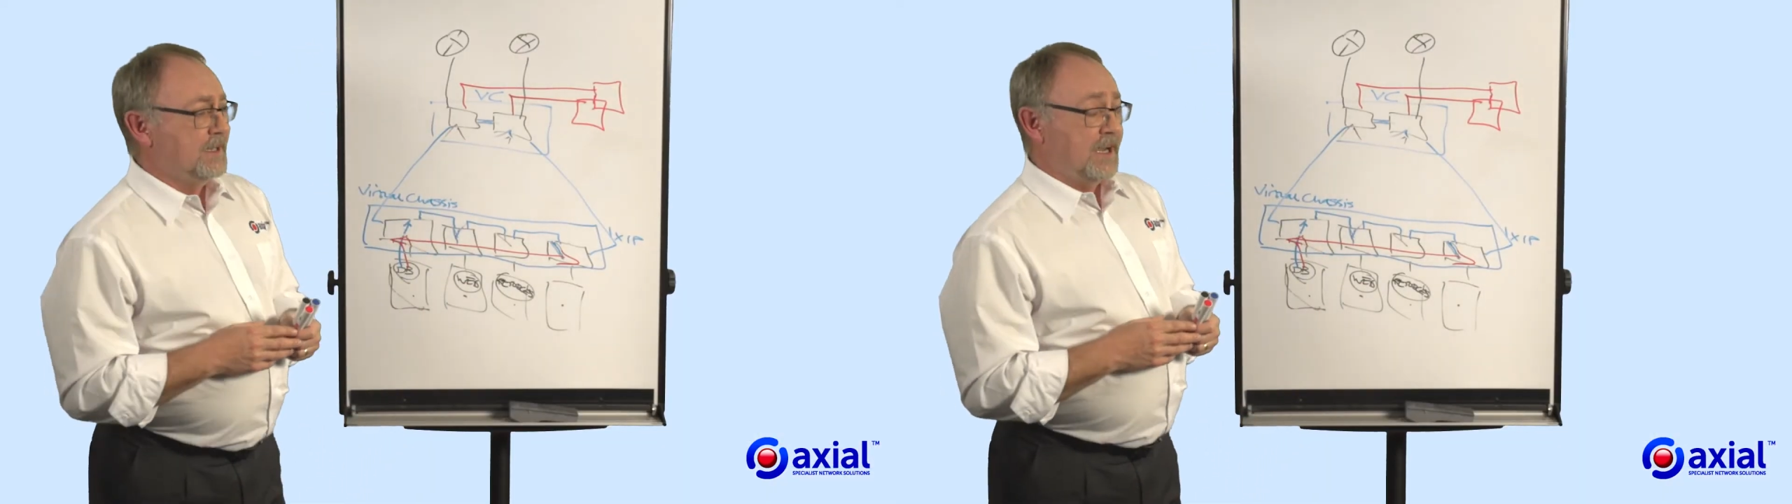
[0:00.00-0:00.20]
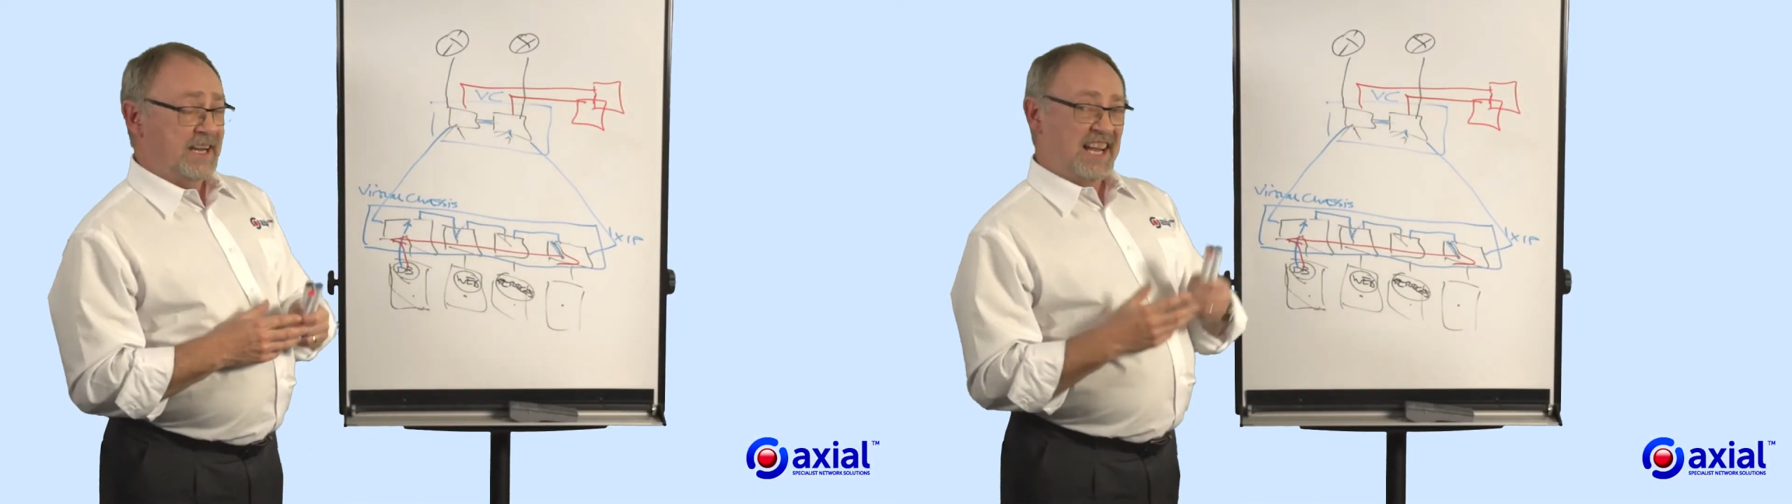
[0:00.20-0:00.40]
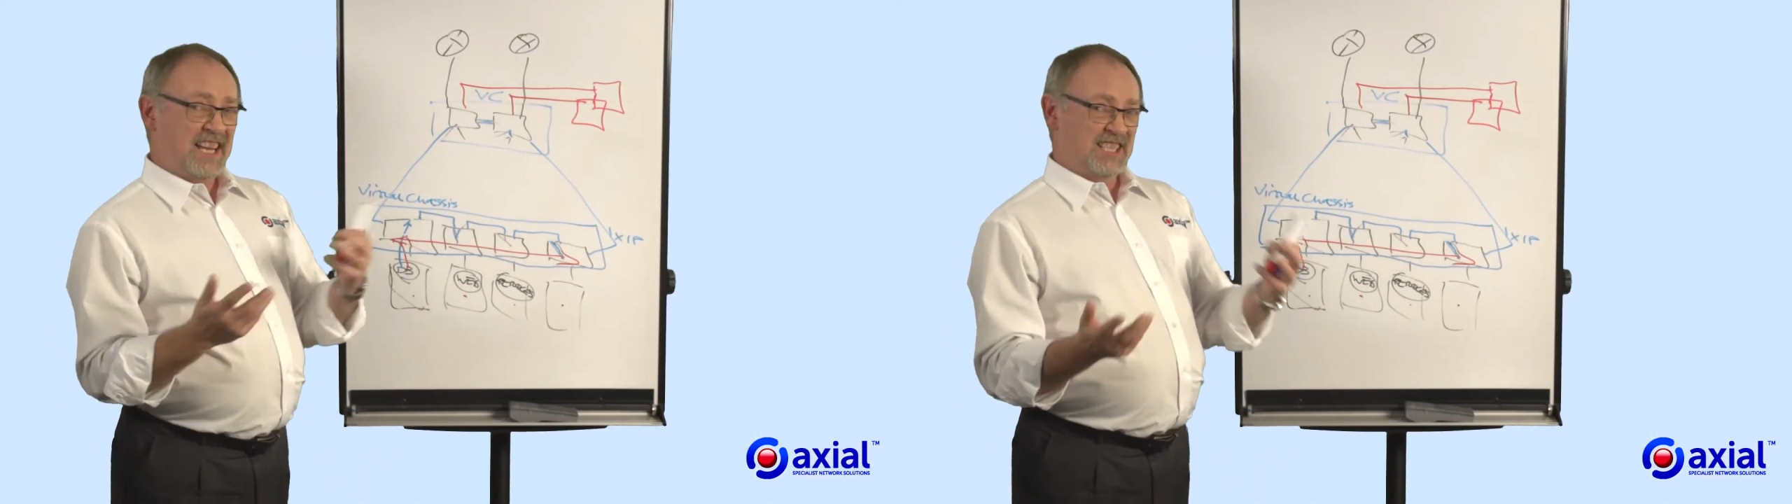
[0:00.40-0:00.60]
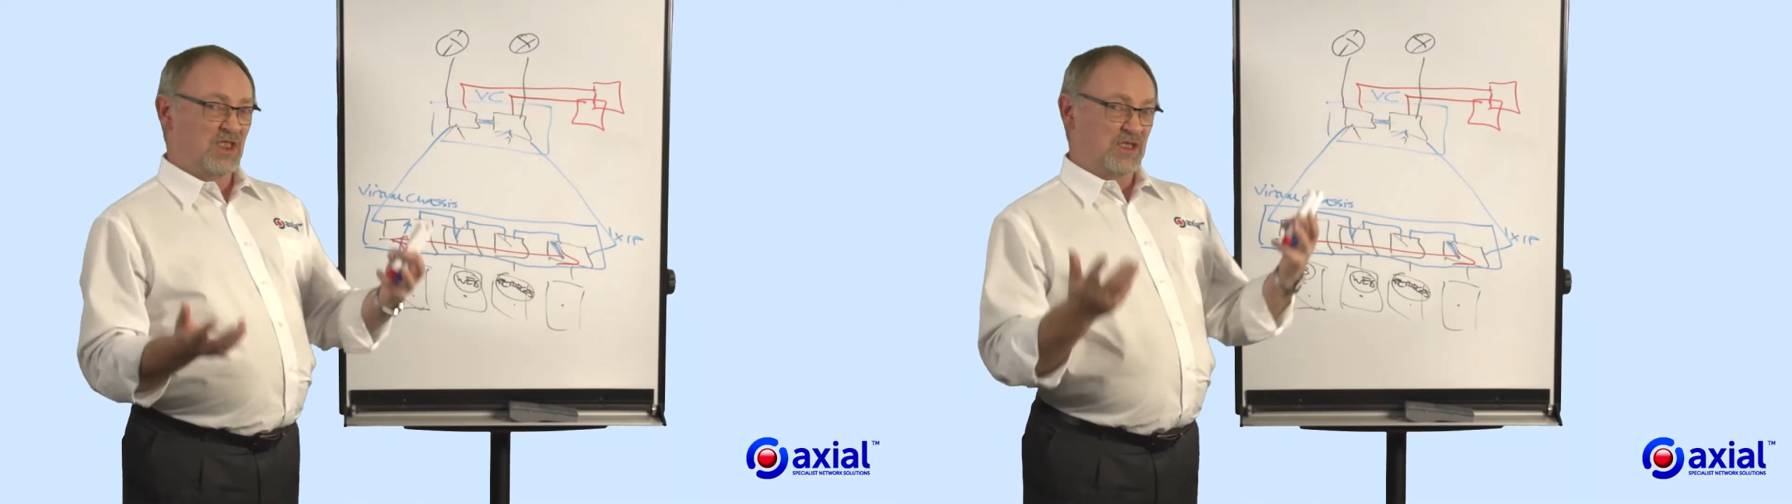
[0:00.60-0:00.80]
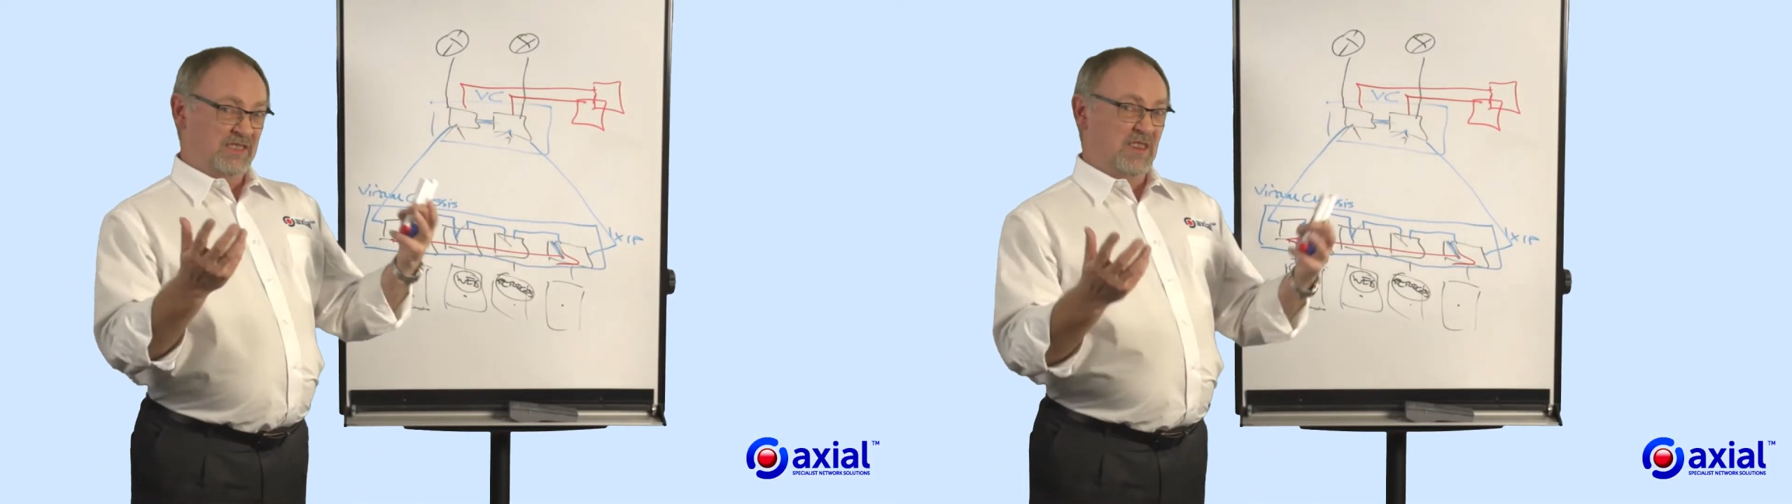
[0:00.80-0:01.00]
and it has lots of